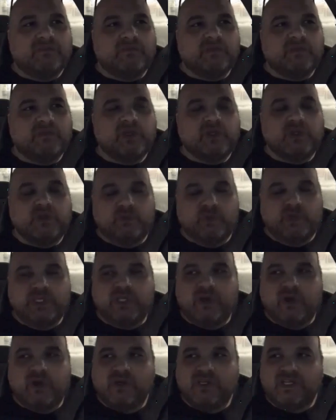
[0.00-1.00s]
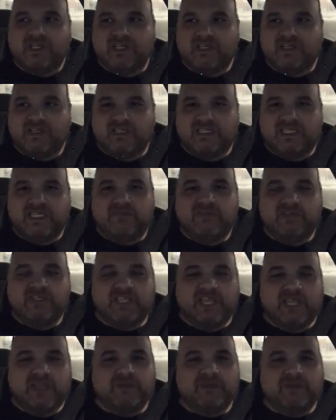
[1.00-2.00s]
you, when you go to the TV
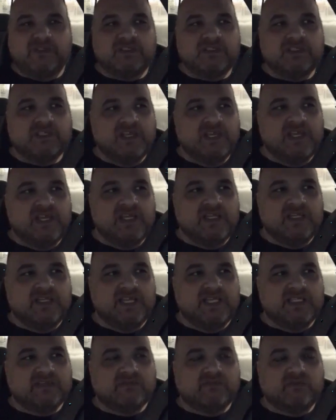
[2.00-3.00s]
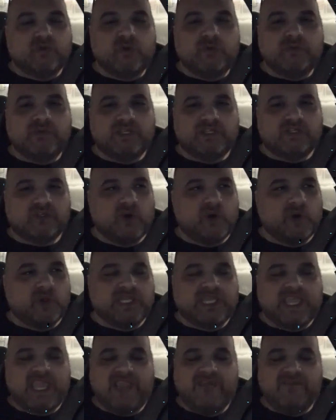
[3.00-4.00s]
tapings, there's a room that's called
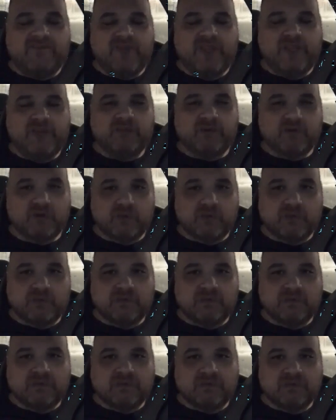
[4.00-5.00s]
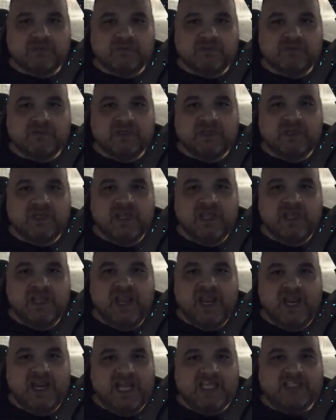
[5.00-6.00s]
the kayfabe room,
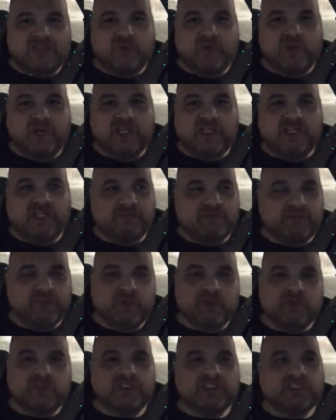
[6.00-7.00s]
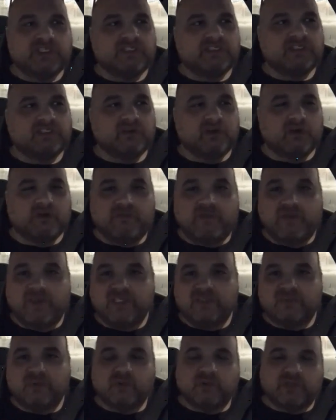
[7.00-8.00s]
and that's where the producers or
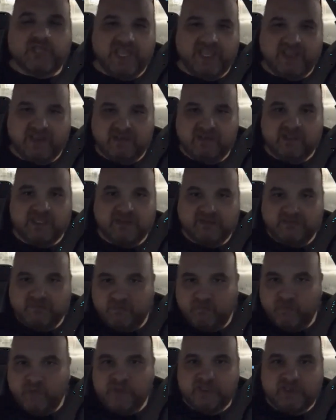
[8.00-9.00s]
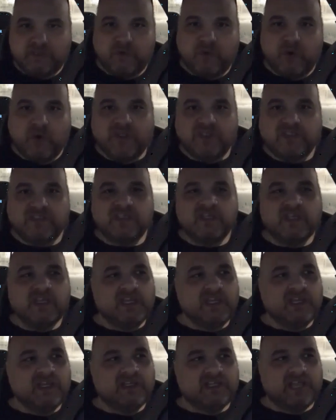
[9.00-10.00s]
Vince will take what the boys
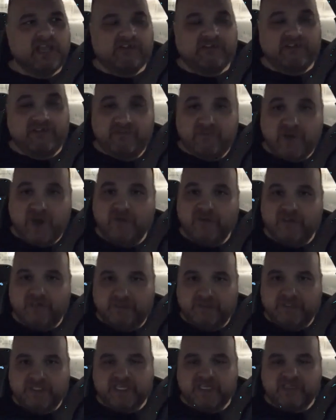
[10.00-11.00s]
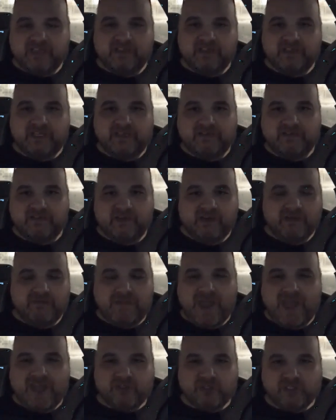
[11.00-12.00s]
that are involved in a particular uh,
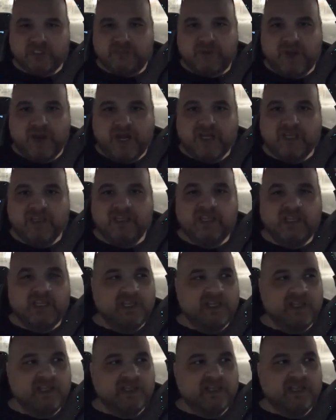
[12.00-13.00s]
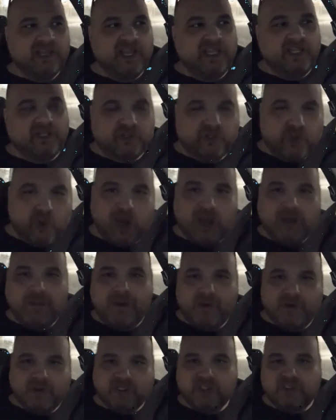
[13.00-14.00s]
match or spot, and they'll talk
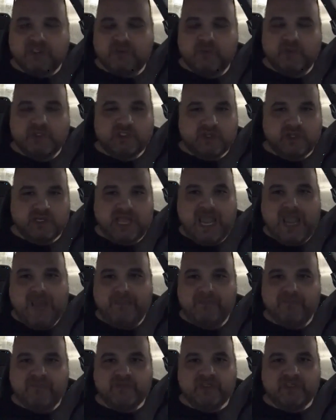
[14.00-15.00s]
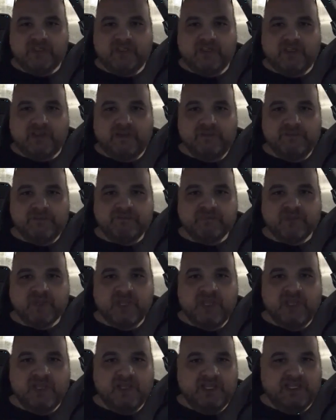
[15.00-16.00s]
about what this, what's going to happen for the night.
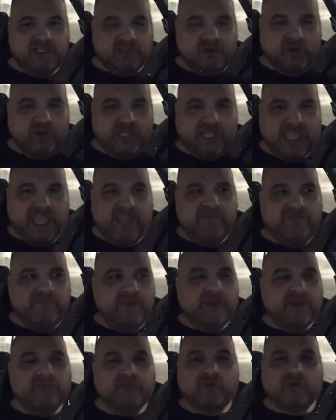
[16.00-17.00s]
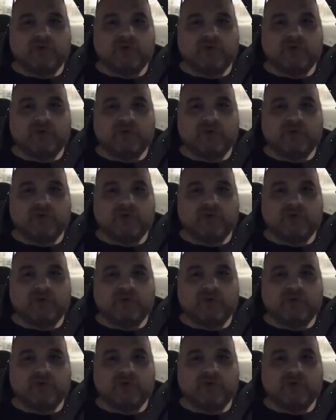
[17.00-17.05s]
And it's called I a secret,